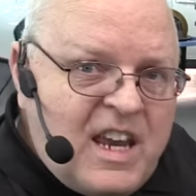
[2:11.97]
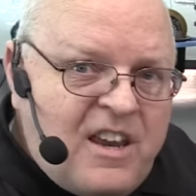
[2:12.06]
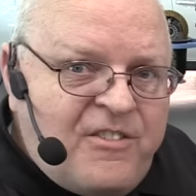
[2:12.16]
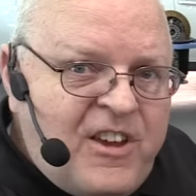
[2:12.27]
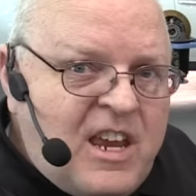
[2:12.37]

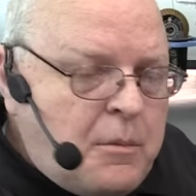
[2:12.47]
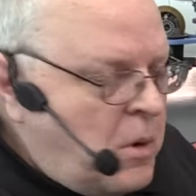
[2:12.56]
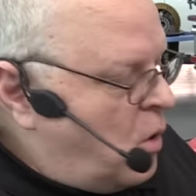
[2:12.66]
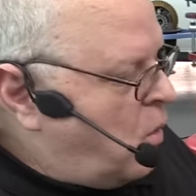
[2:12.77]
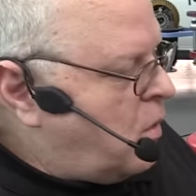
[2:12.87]
EV
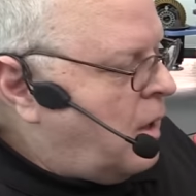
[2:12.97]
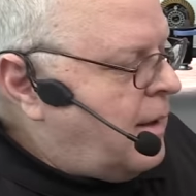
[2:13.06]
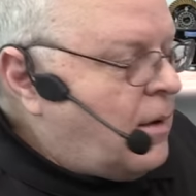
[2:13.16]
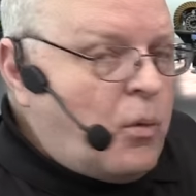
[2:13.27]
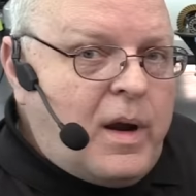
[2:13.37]
mode,
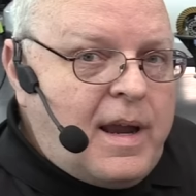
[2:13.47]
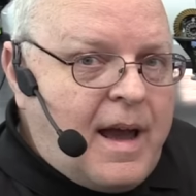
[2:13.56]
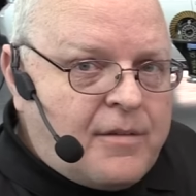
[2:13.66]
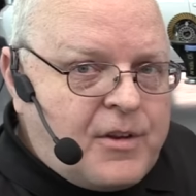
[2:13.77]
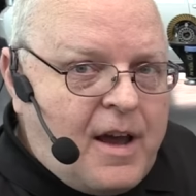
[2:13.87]
we
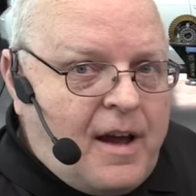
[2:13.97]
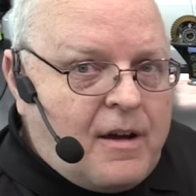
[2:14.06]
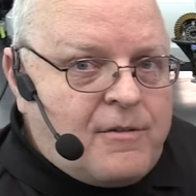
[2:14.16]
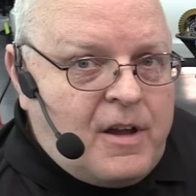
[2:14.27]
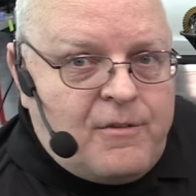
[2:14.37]
have to
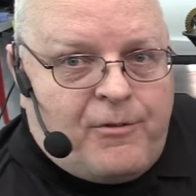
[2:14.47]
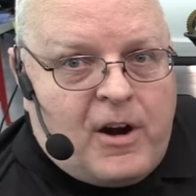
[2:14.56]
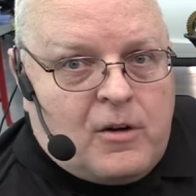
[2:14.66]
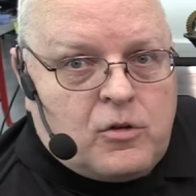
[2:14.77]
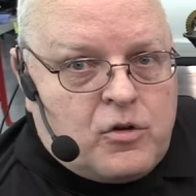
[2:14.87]
have a
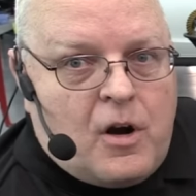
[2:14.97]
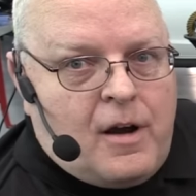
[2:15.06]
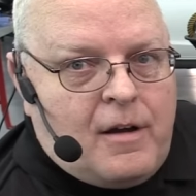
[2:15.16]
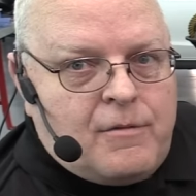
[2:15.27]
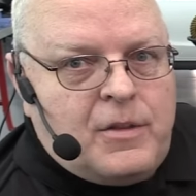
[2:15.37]
final
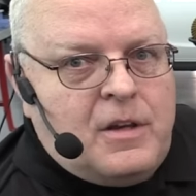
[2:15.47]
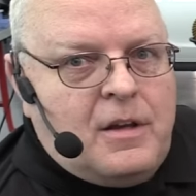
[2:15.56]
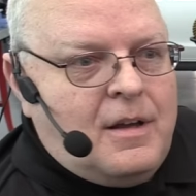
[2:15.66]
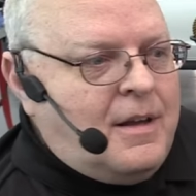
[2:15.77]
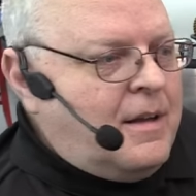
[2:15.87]
drive, the,